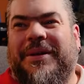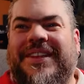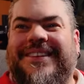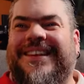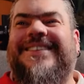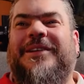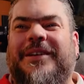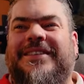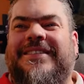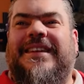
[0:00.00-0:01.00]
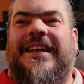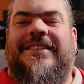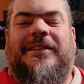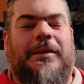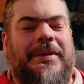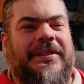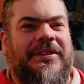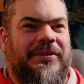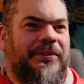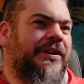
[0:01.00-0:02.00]
but it's all it's all about
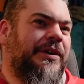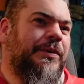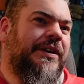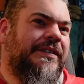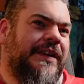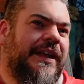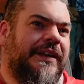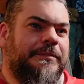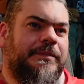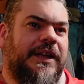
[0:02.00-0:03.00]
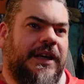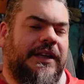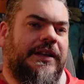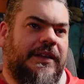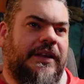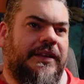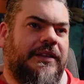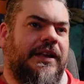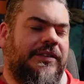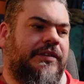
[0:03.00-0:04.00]
the story you want to tell, hmm. and I, I
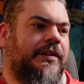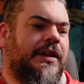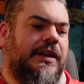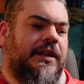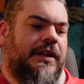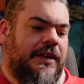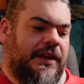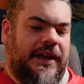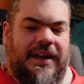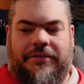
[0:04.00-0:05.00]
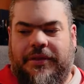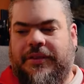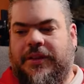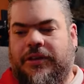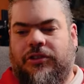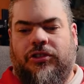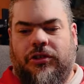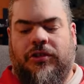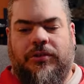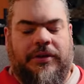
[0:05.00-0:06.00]
think that's that everything you
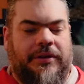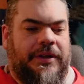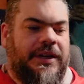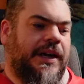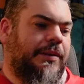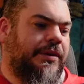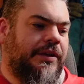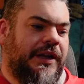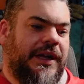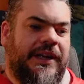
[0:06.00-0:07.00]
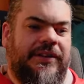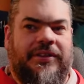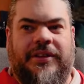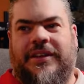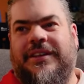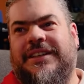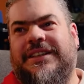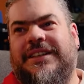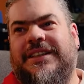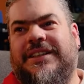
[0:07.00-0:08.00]
choose, whether it's the camera, the lens, the
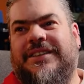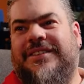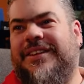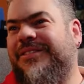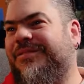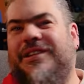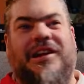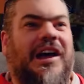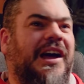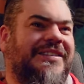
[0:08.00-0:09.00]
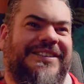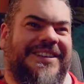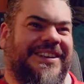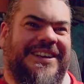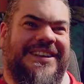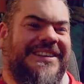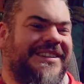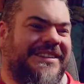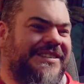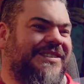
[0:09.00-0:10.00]
the LUT, the
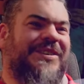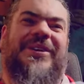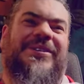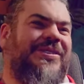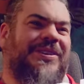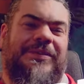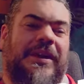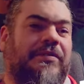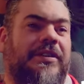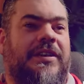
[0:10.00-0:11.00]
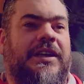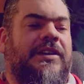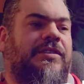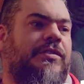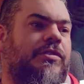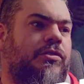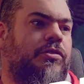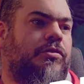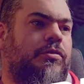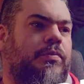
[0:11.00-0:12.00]
costume, everything is
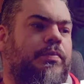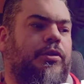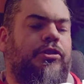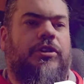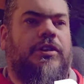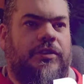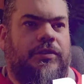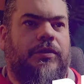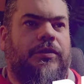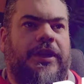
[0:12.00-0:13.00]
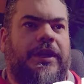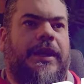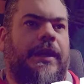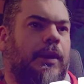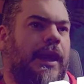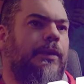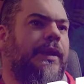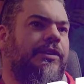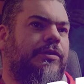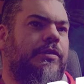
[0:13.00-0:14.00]
pushing the story and how, mm. how
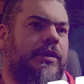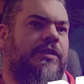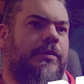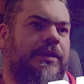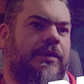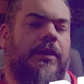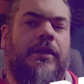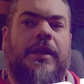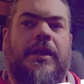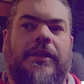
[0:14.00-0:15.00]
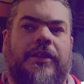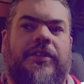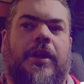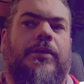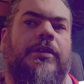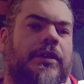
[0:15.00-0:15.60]
that needs to be told, the tone